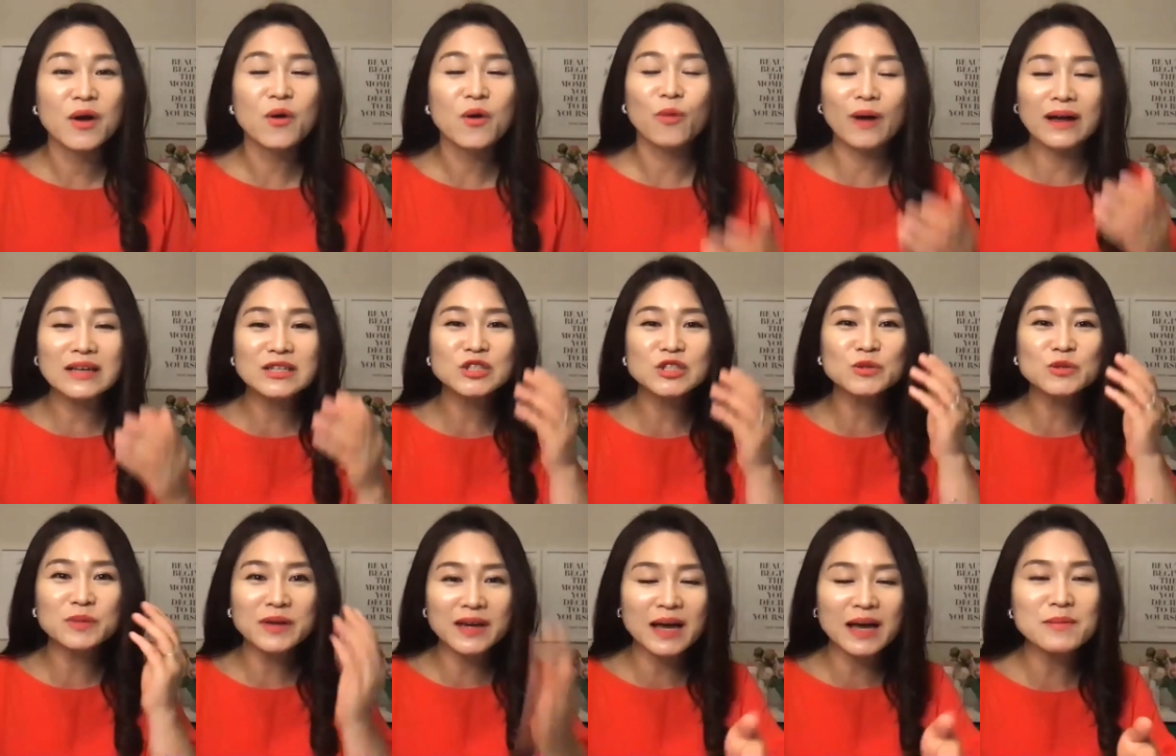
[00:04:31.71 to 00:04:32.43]
Once
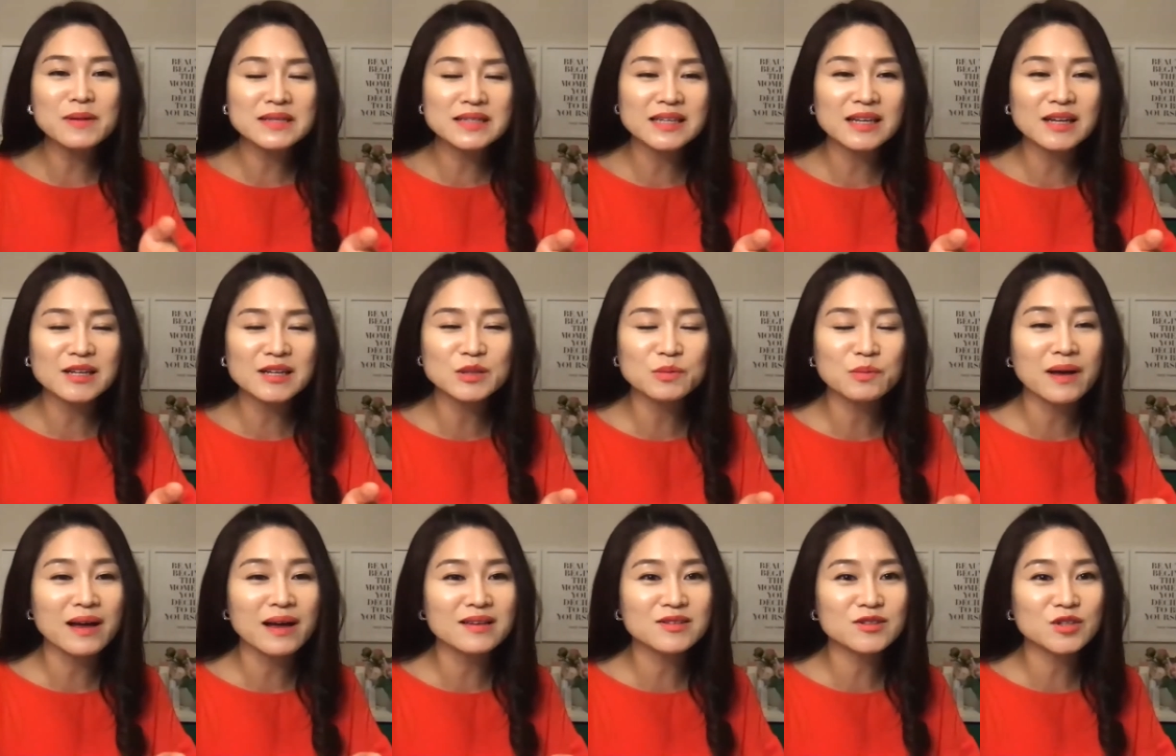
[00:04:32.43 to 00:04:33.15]
you become a Sales
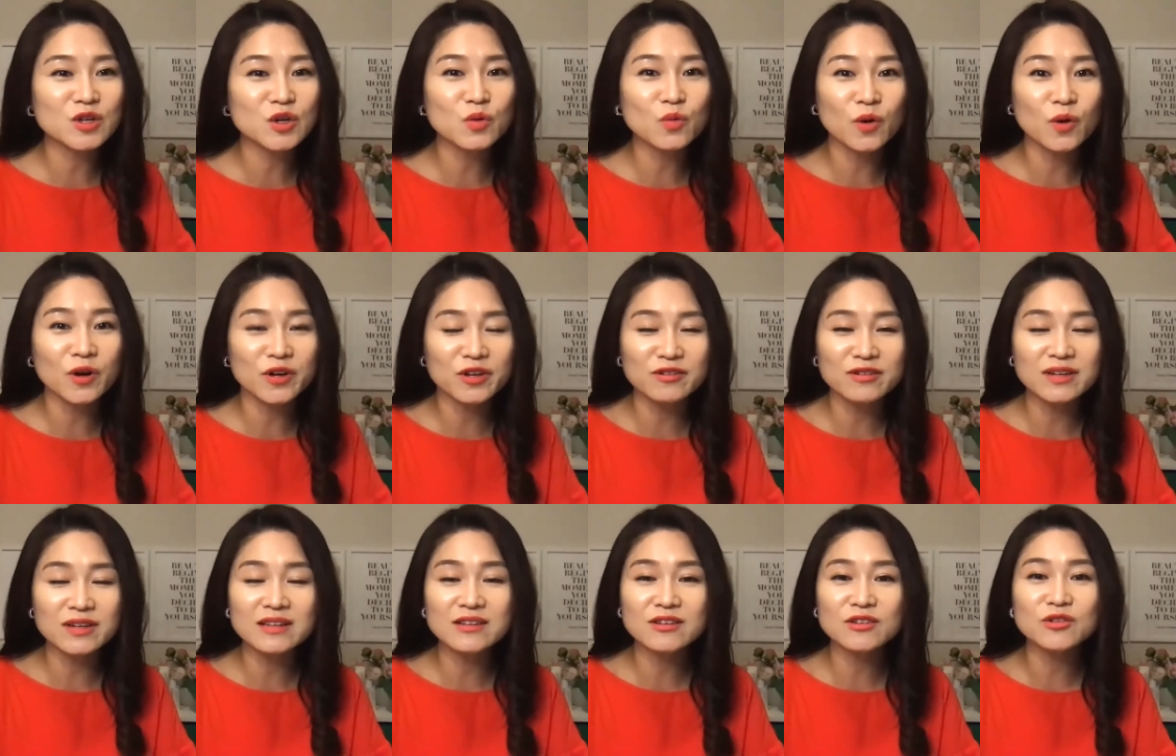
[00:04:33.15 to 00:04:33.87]
Master, what do you
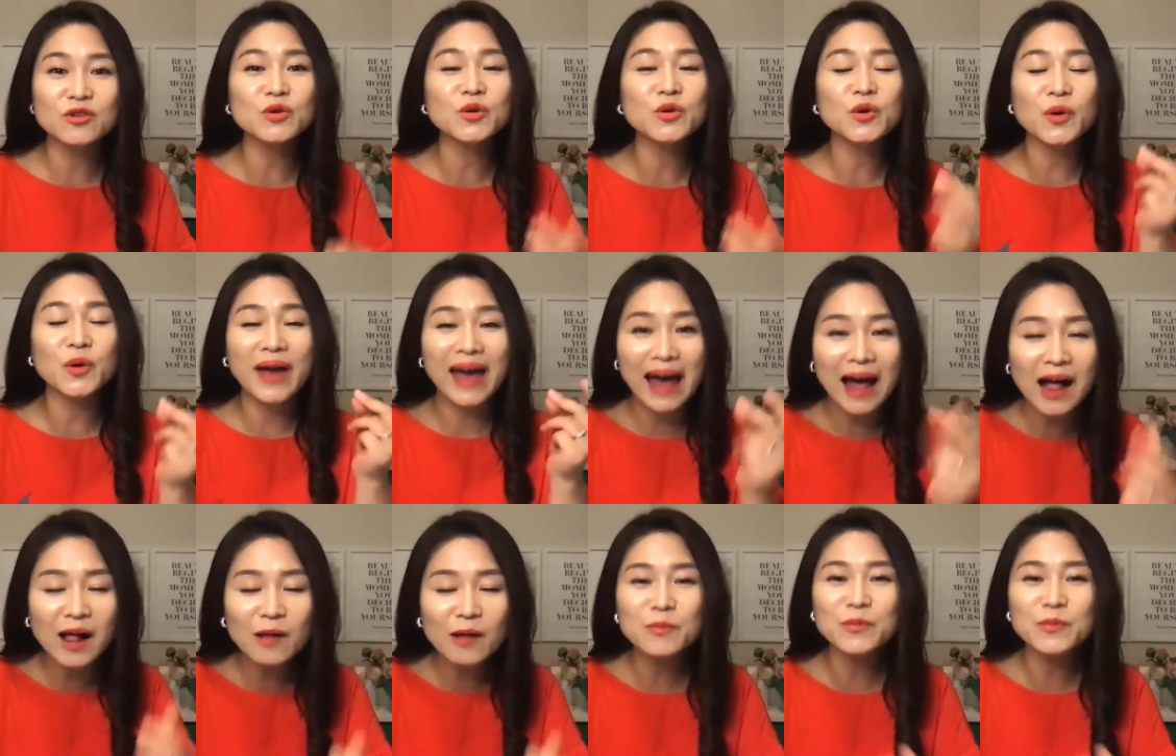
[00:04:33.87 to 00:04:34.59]
need to do? You
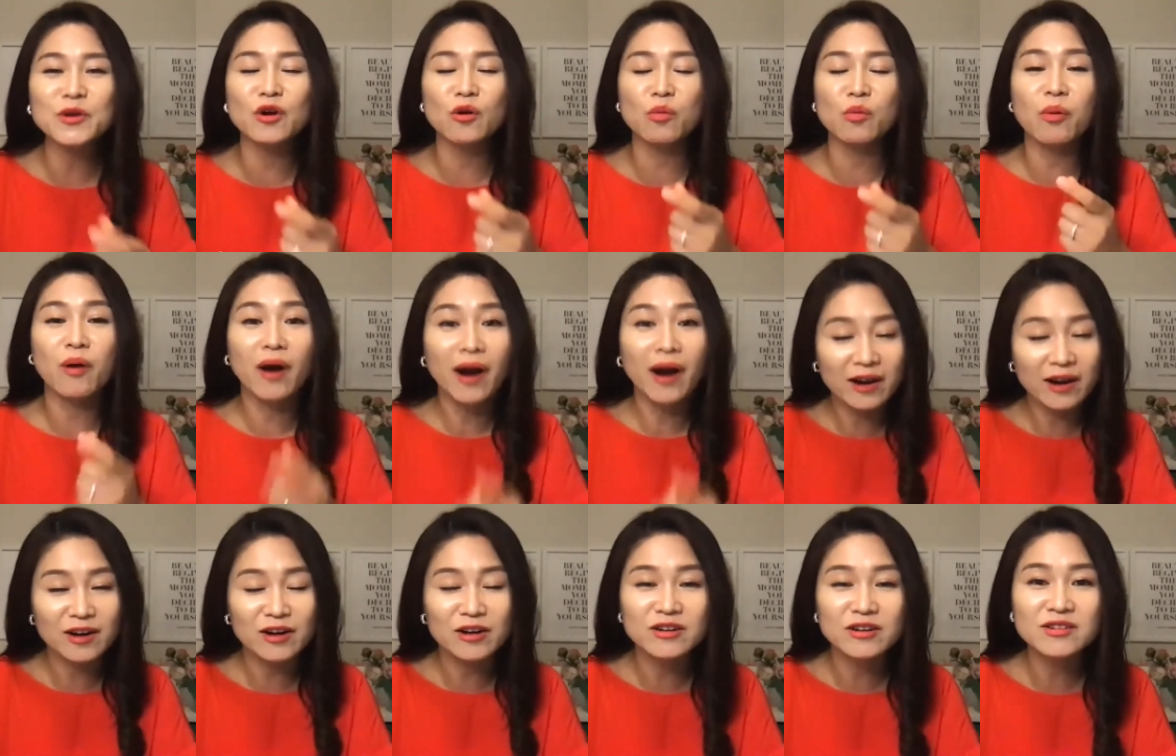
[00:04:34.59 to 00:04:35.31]
help your
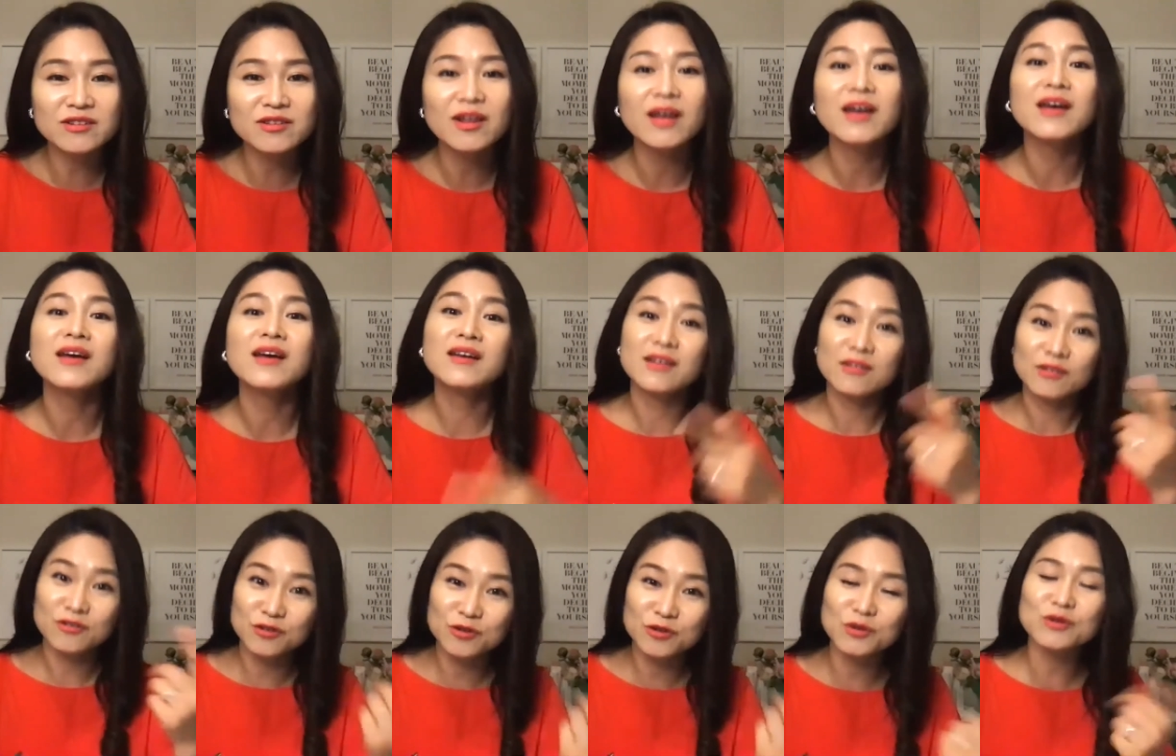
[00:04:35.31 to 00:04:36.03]
partners
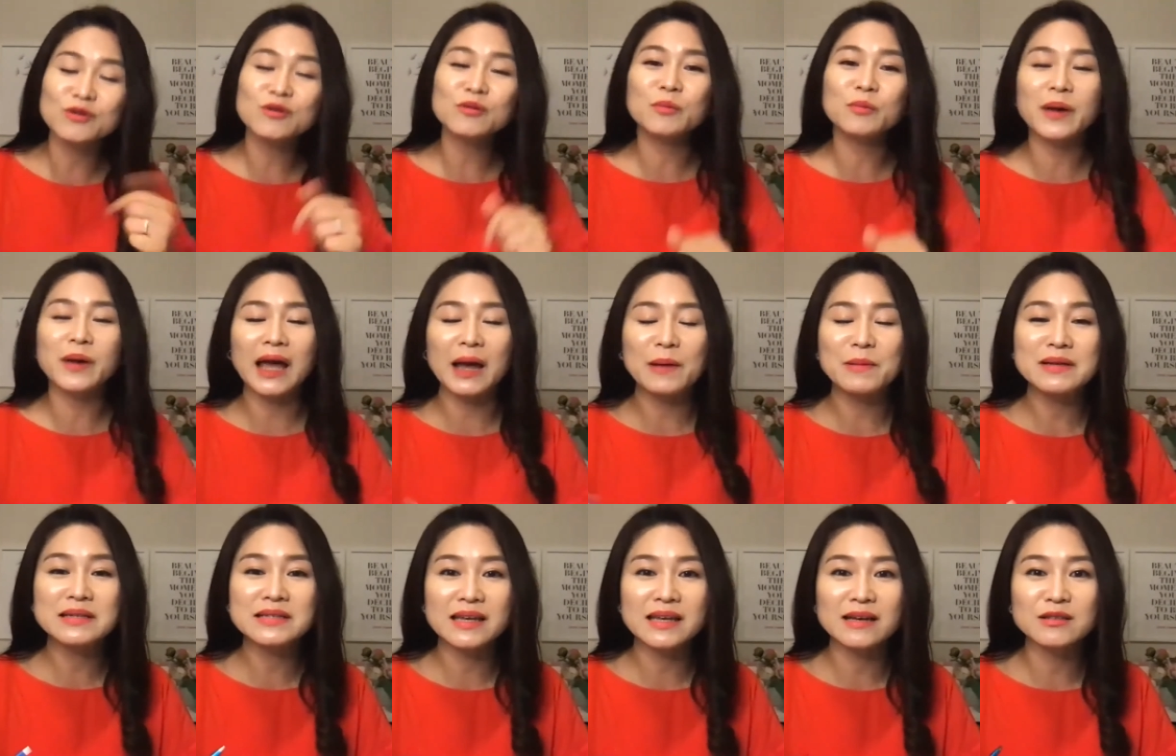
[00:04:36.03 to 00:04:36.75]
to become
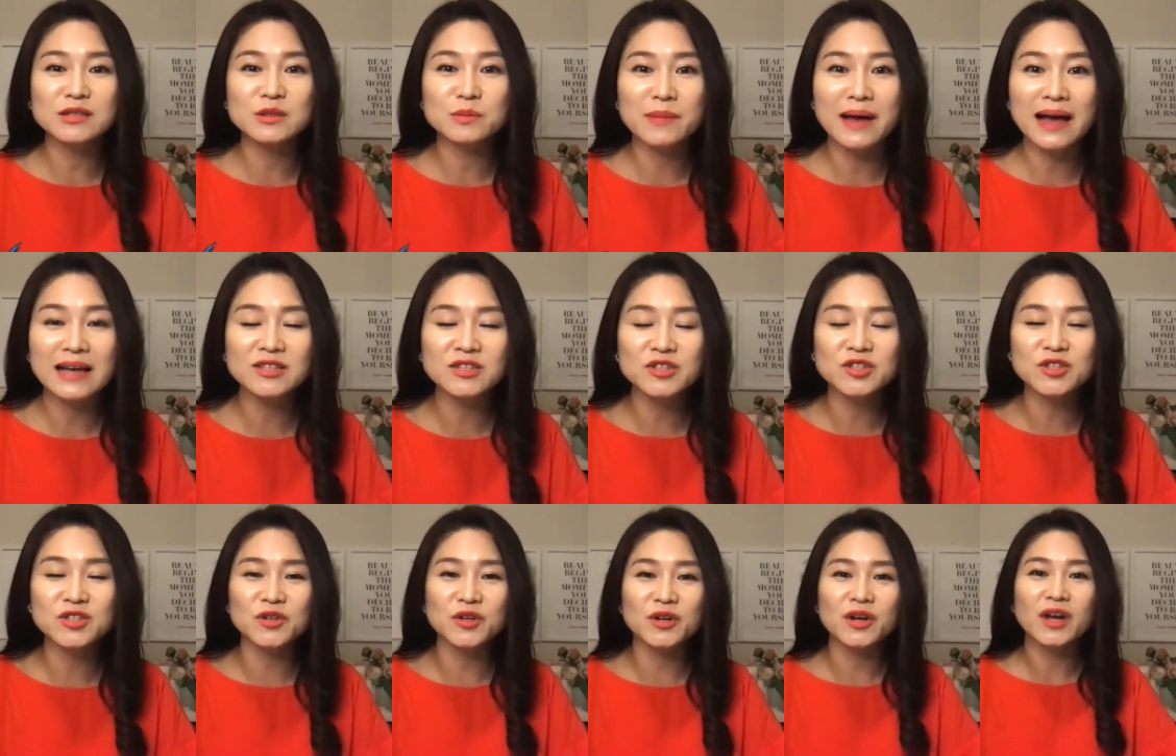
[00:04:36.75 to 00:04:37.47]
a Sales
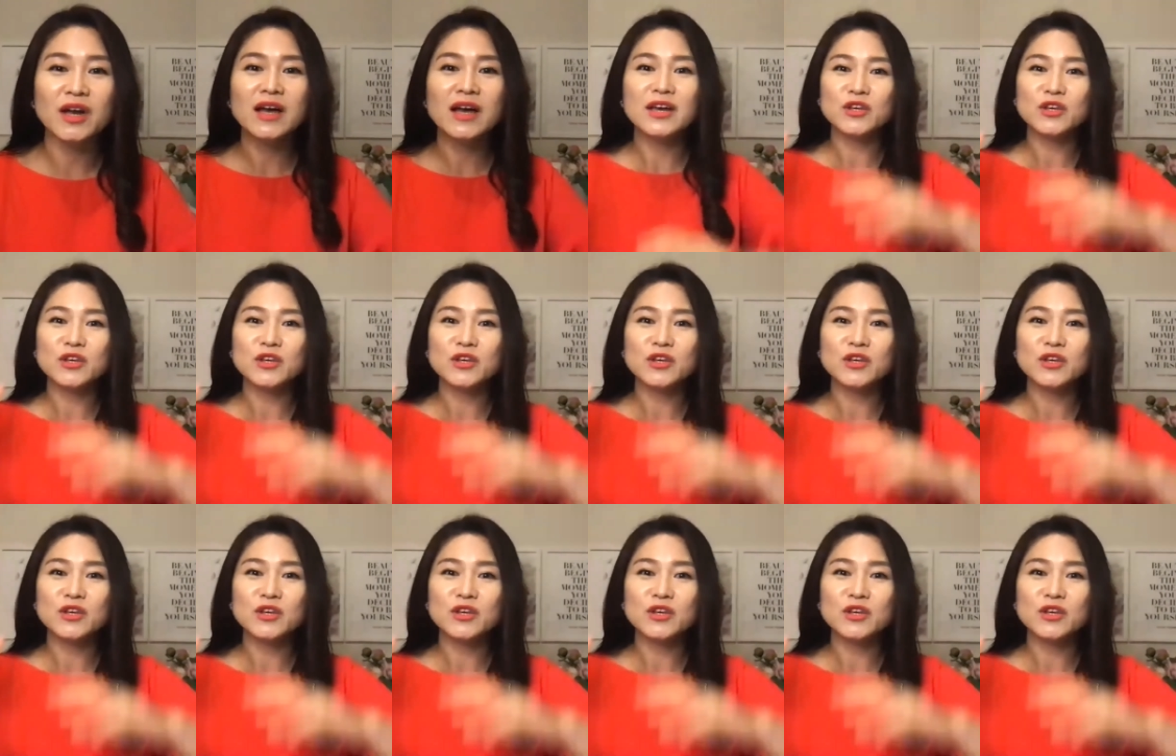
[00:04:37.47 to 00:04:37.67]
Master.